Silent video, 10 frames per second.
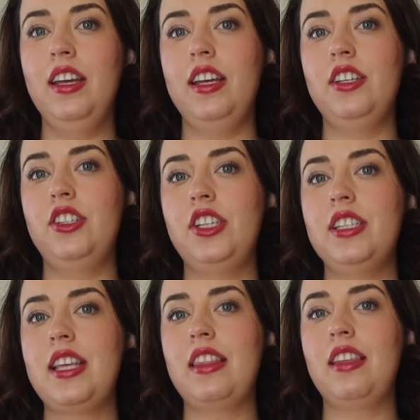it's
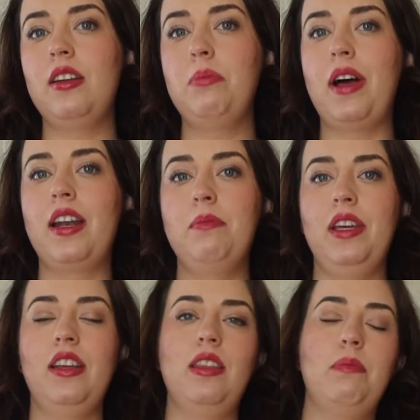just that little bottom
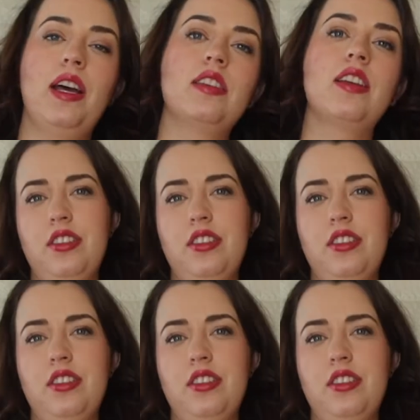bit of the busk.